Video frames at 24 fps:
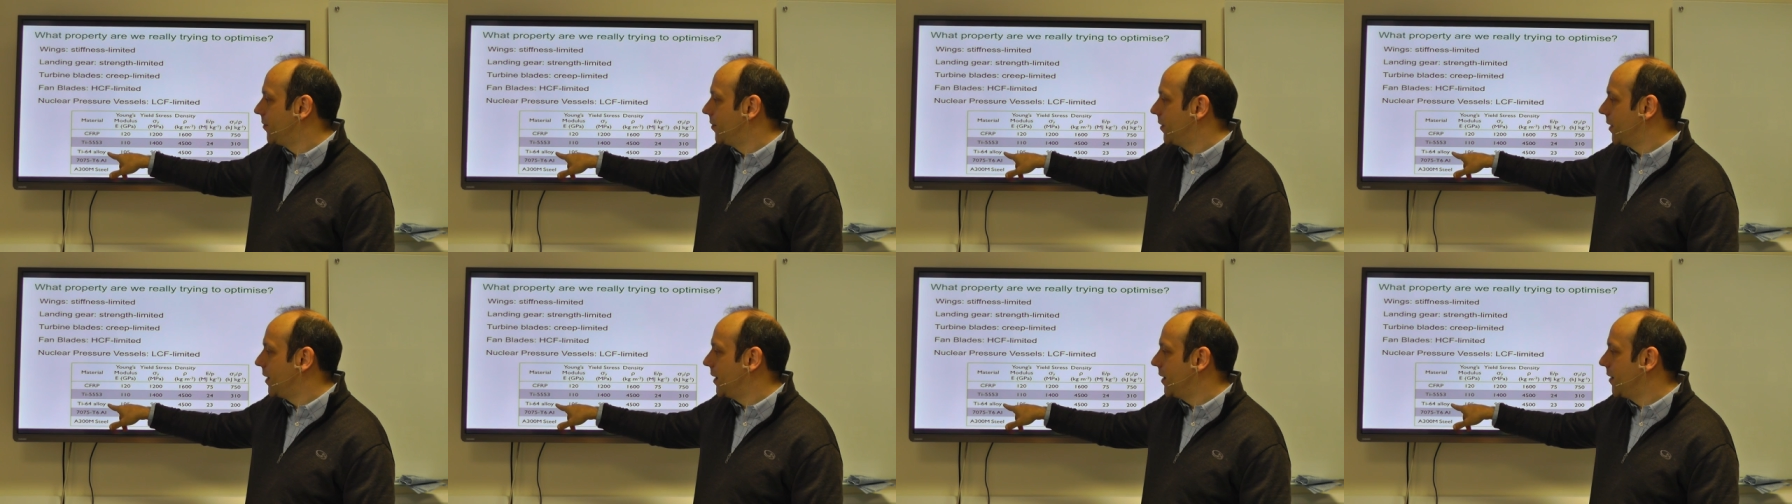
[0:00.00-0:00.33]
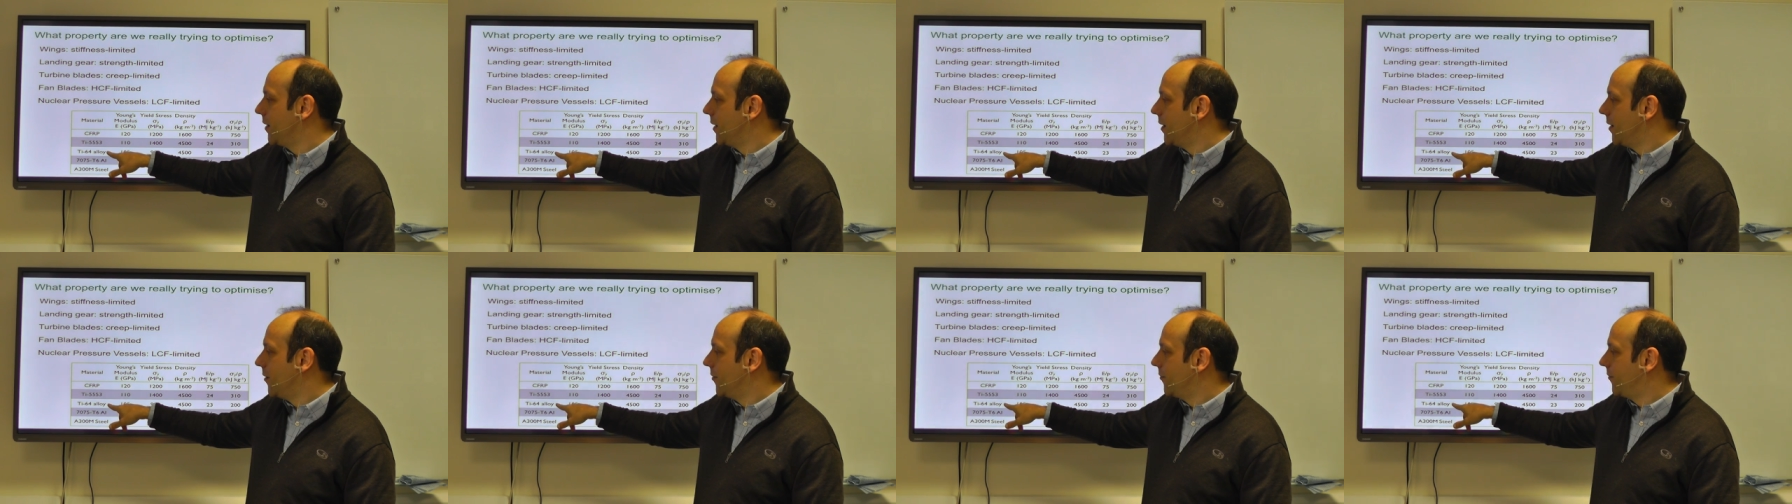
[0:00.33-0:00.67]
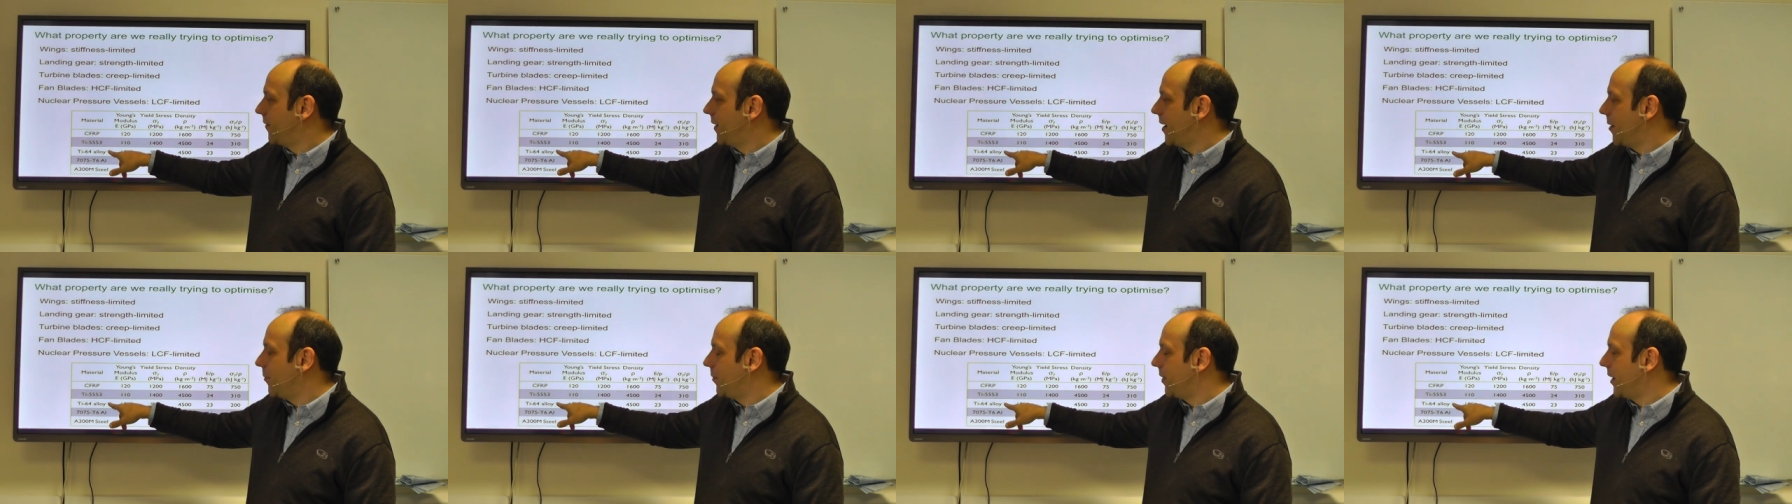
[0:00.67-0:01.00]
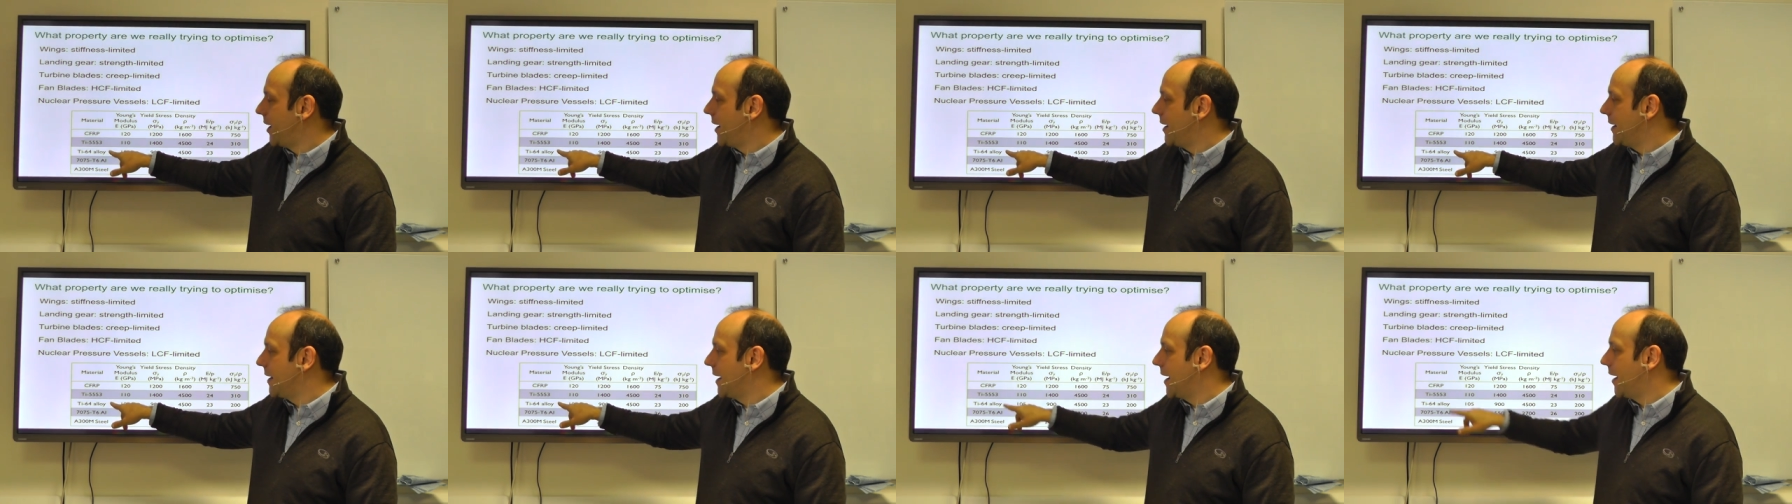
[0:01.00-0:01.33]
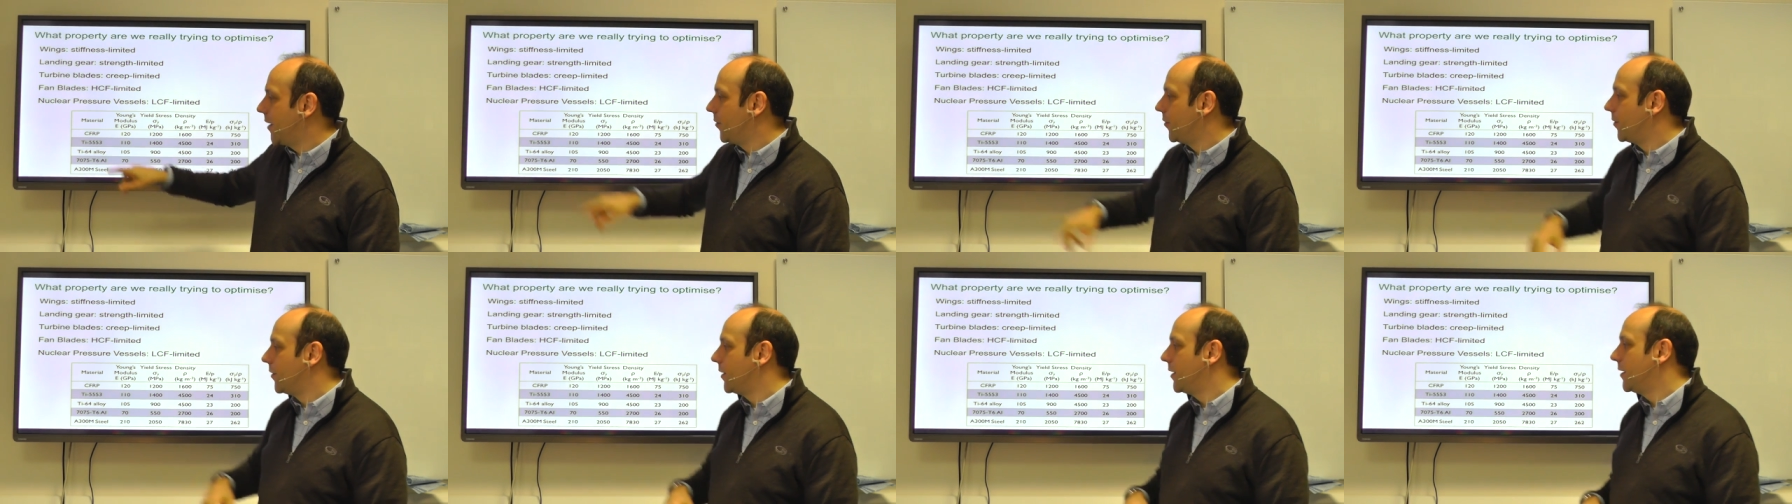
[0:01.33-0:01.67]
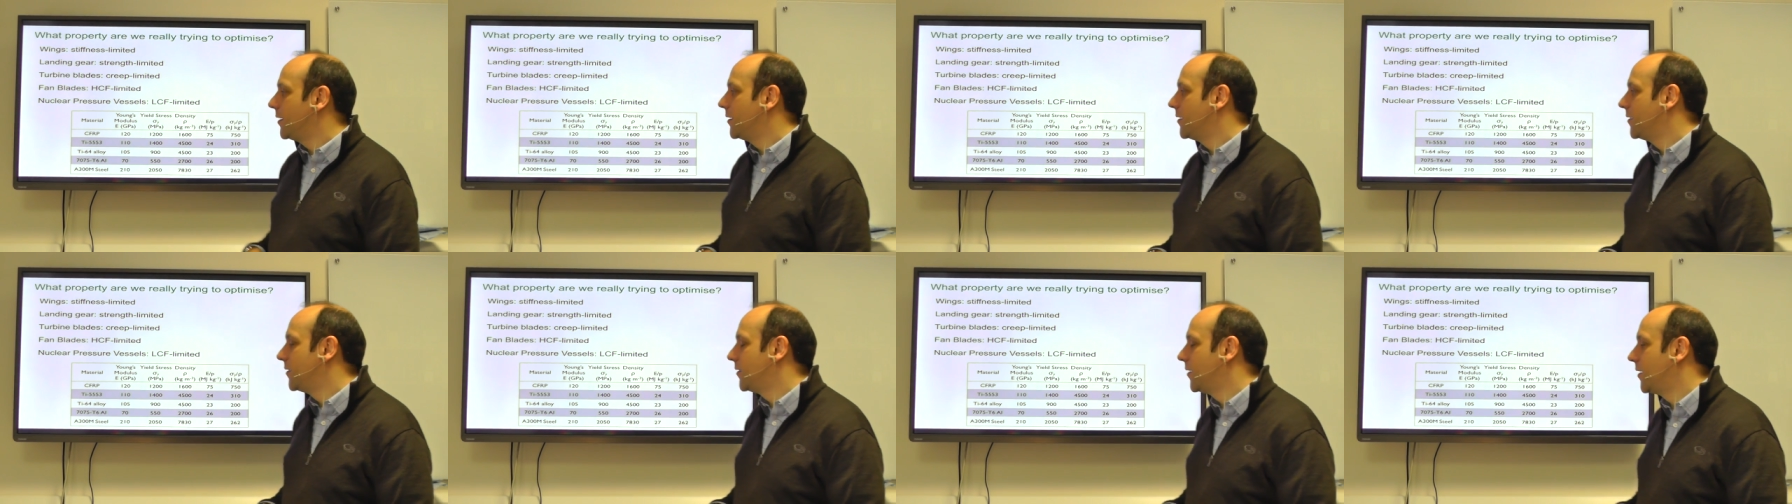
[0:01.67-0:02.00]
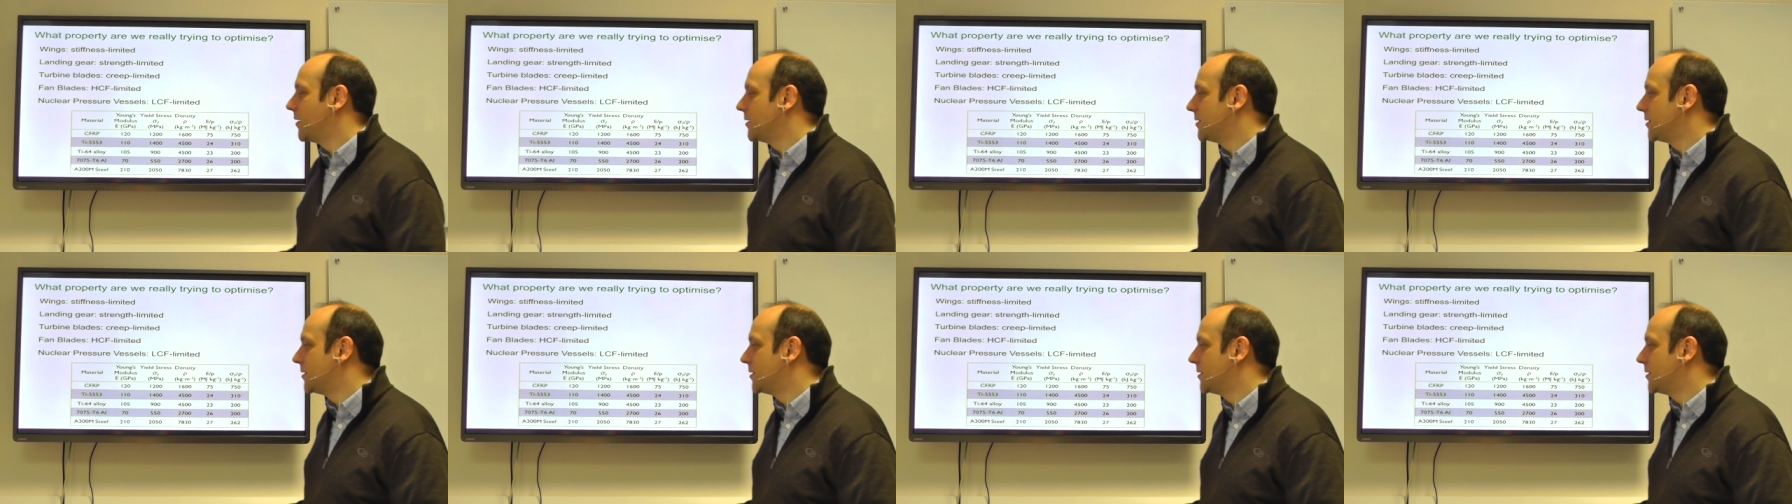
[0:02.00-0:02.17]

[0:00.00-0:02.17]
the fan blade alloy Ti